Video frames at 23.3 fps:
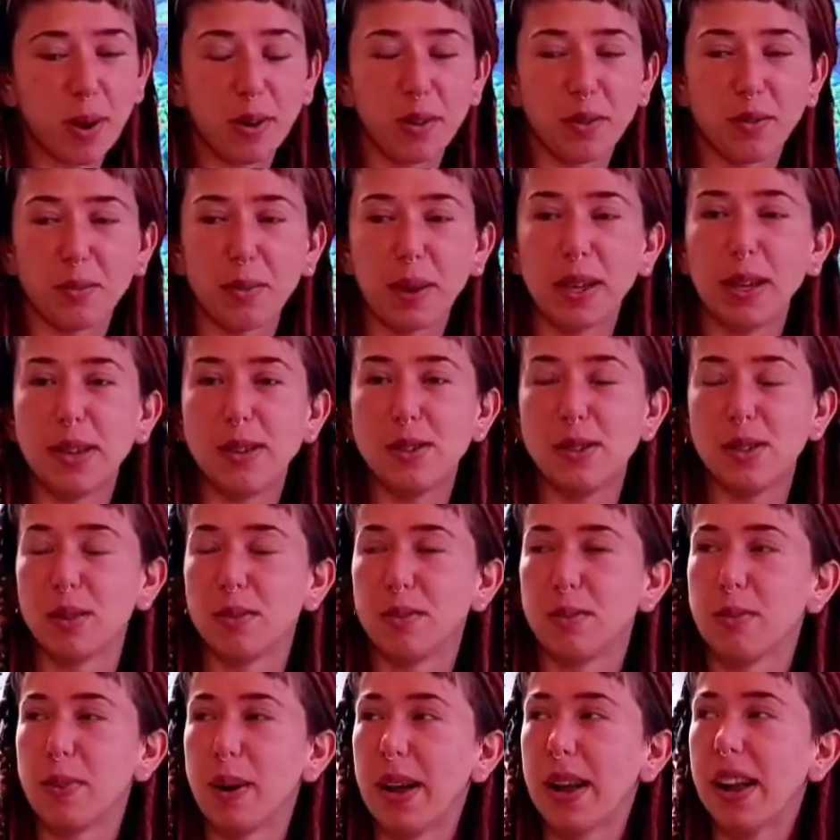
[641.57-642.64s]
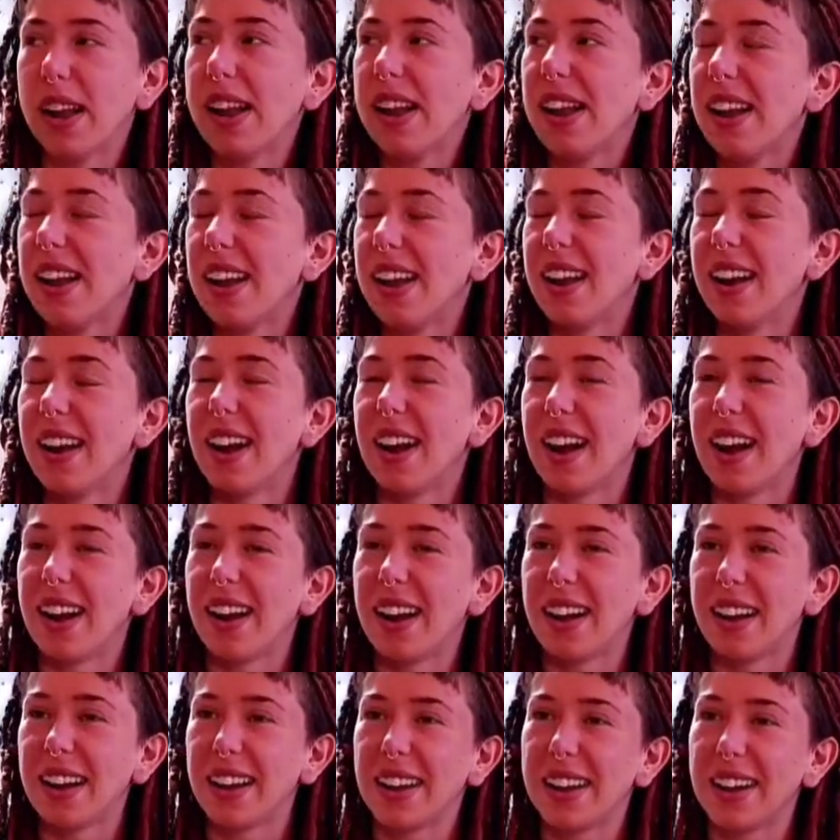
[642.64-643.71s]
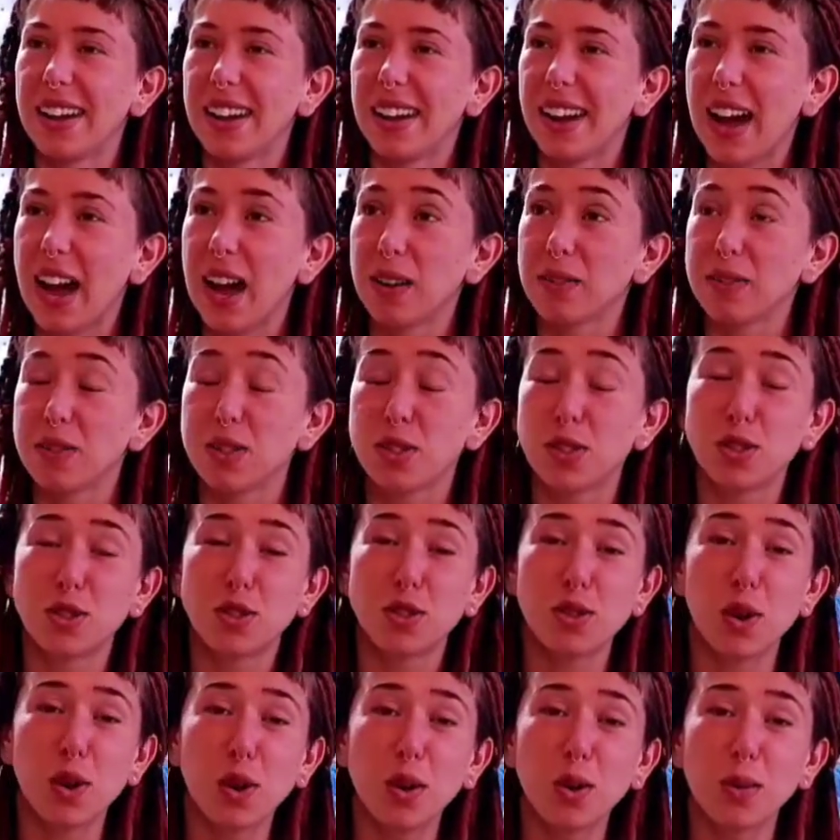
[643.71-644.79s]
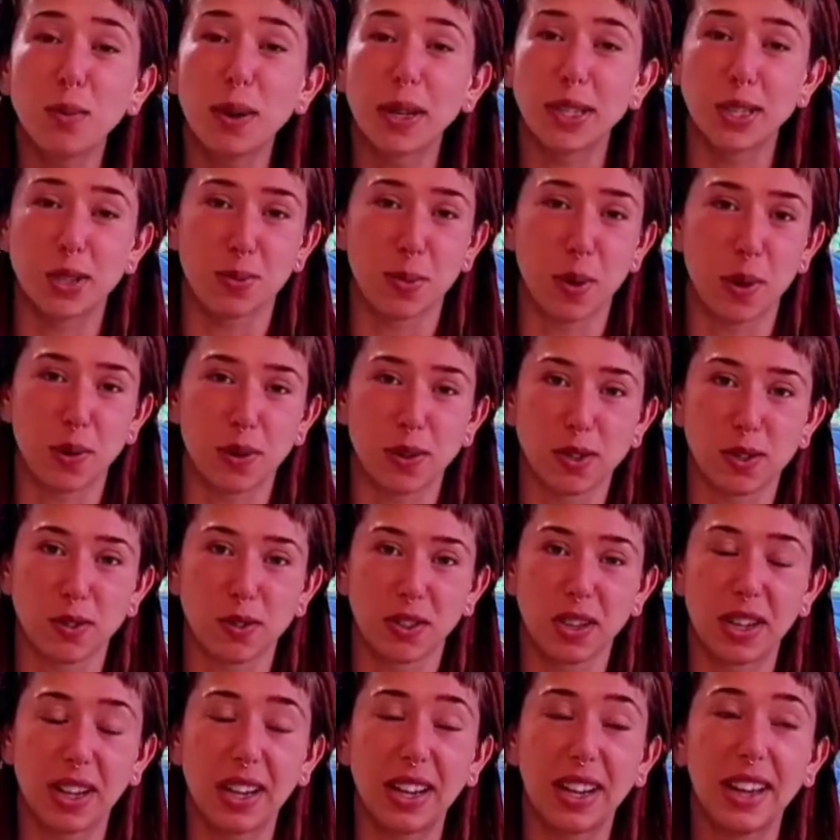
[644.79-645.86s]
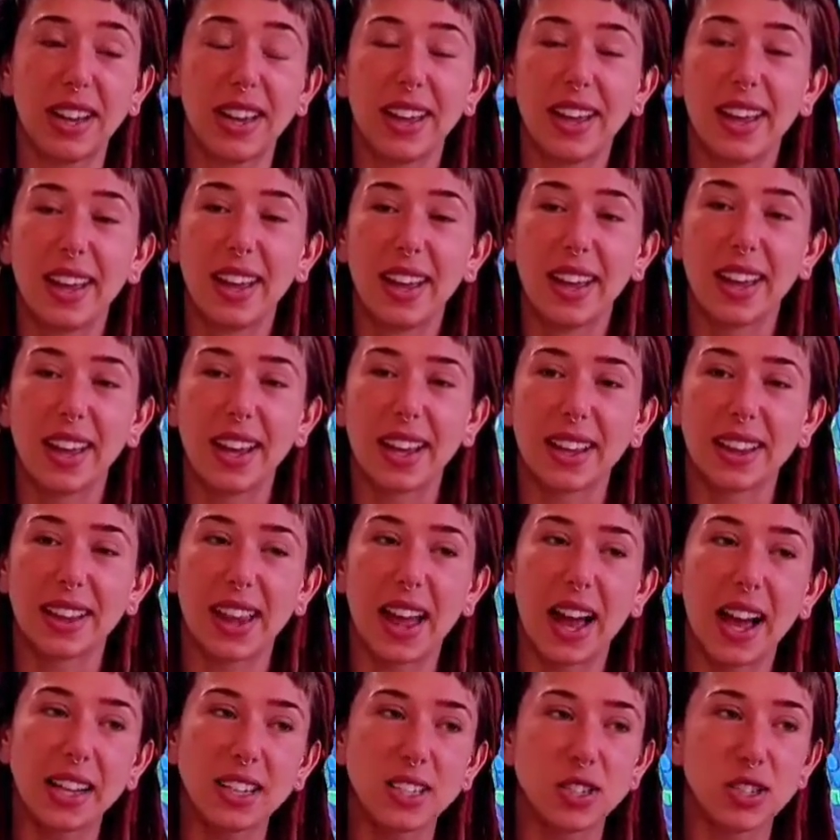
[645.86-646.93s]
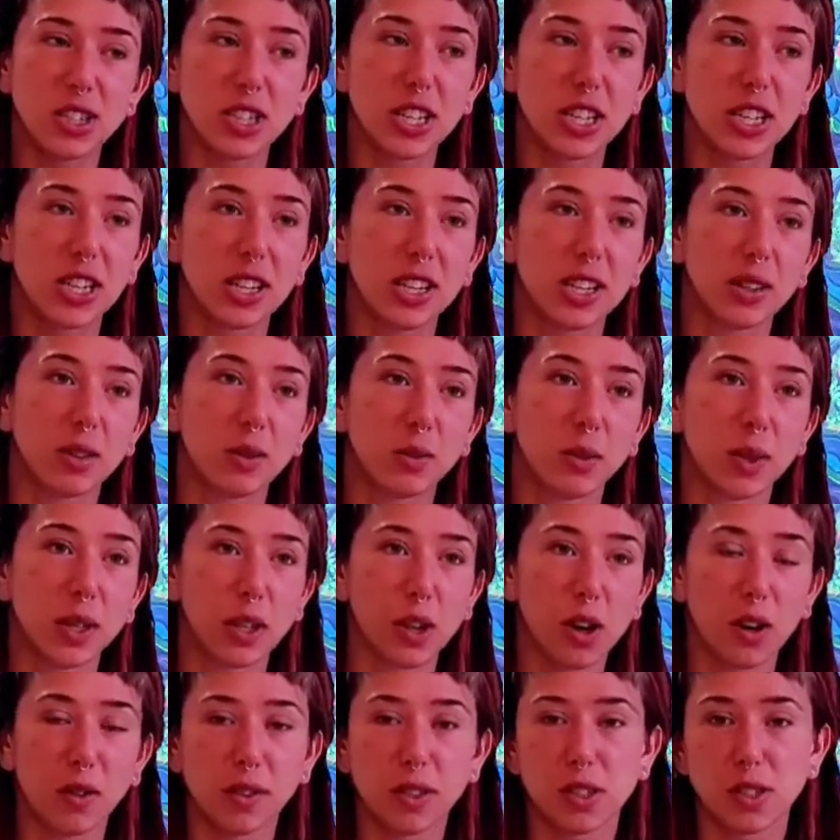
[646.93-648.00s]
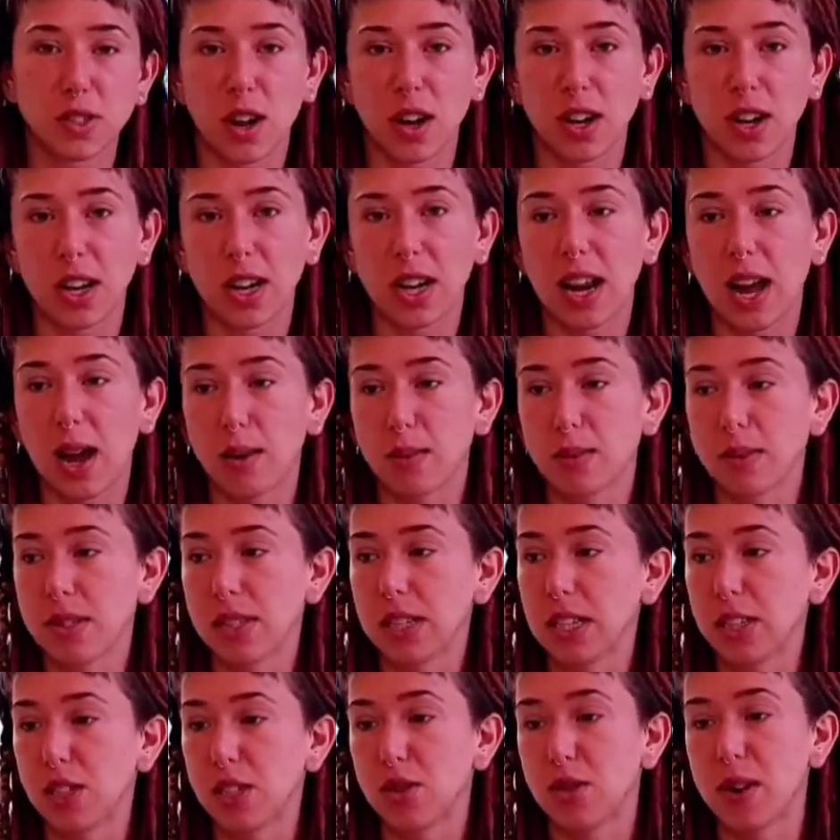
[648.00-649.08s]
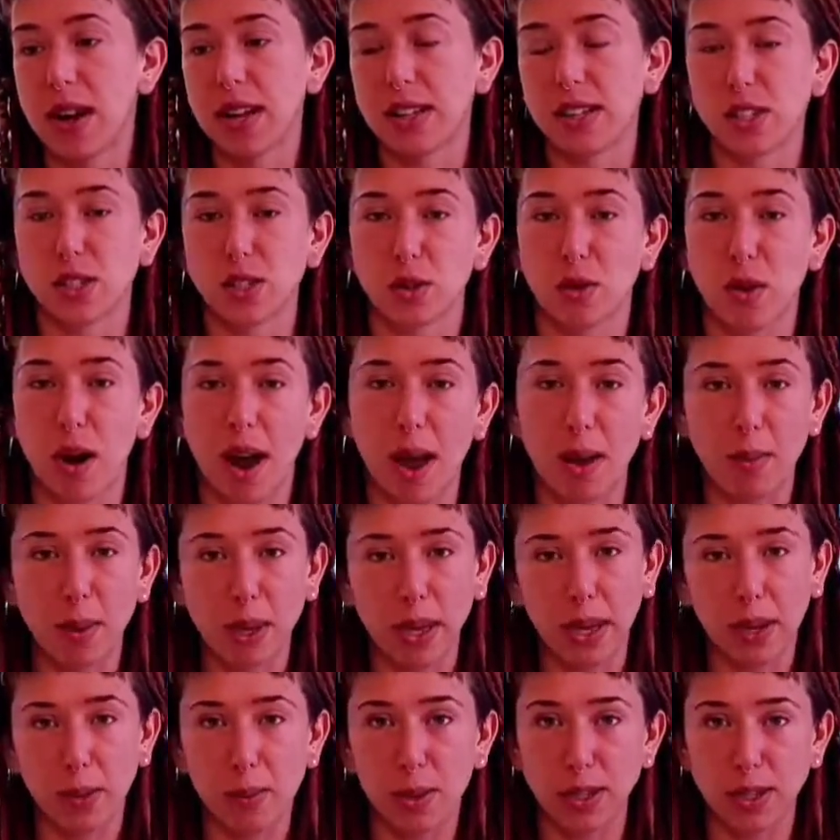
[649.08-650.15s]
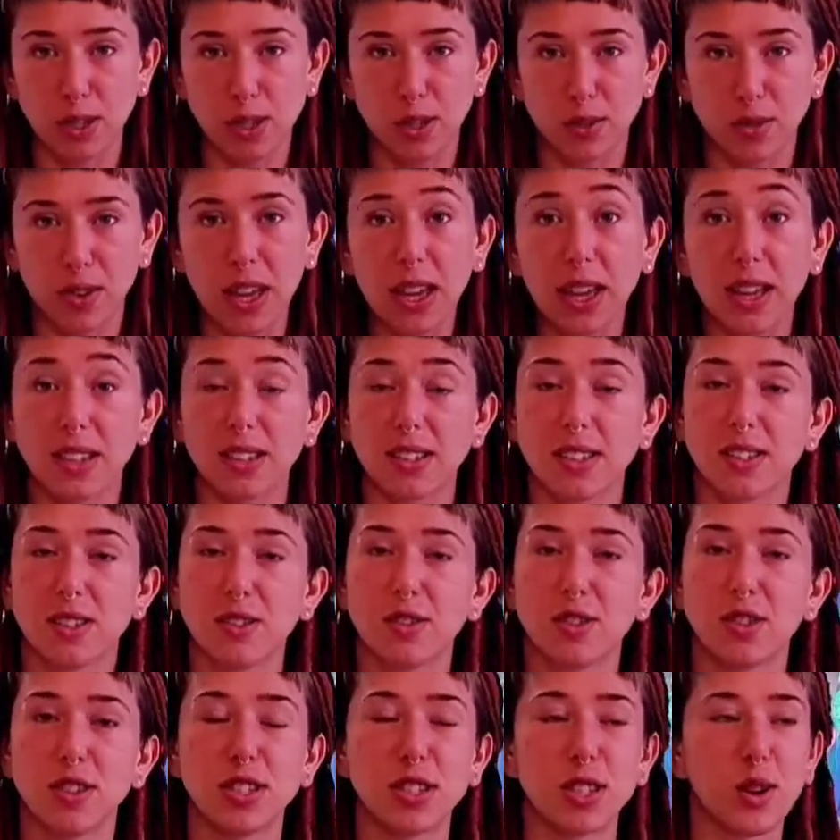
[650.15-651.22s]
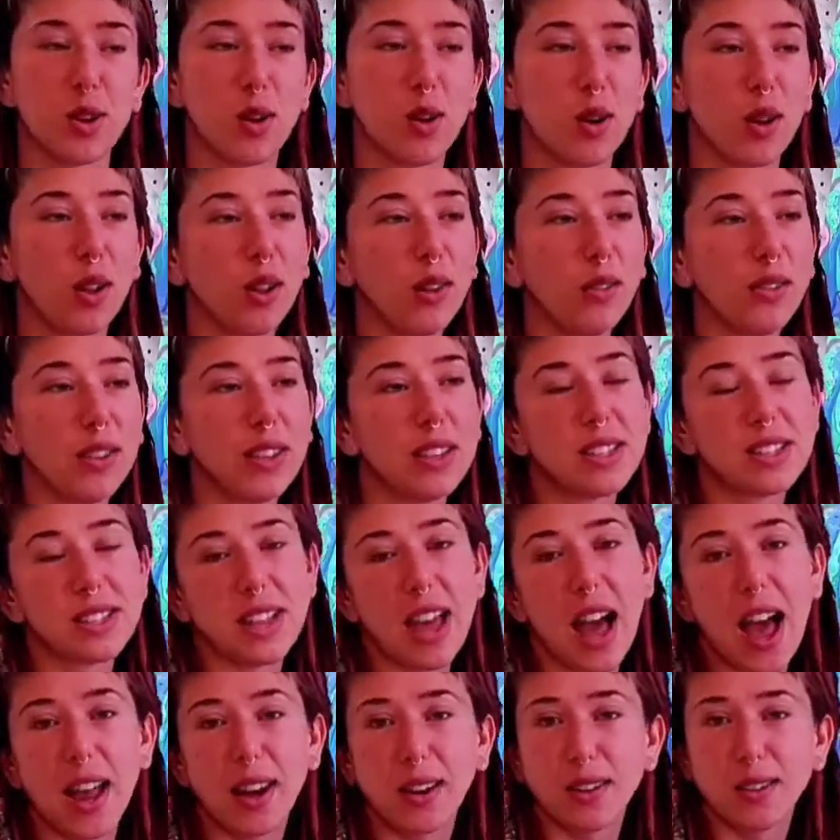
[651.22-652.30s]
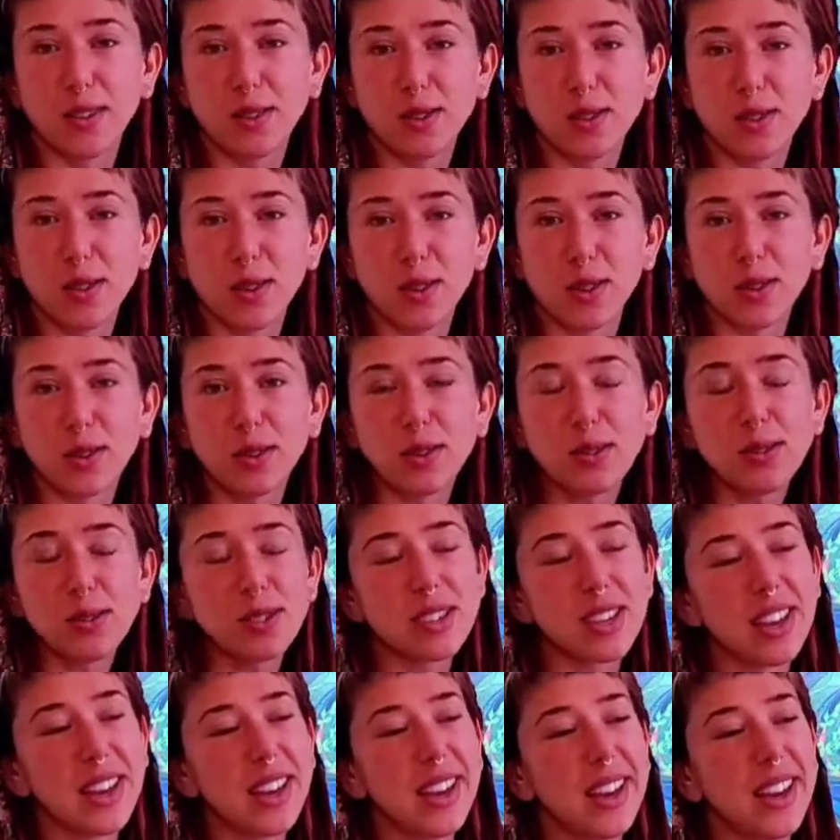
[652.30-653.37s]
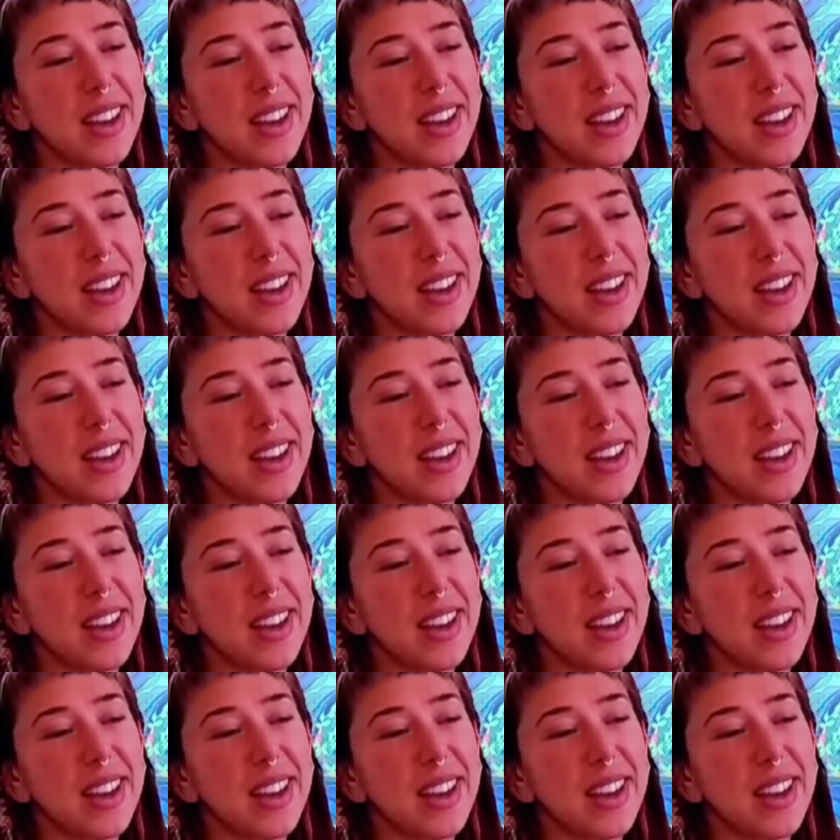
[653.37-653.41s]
of my YouTube, but I have so much poetry, and last year when COVID started I was like transcribing a bunch of it because it's just in all of these scattered journals,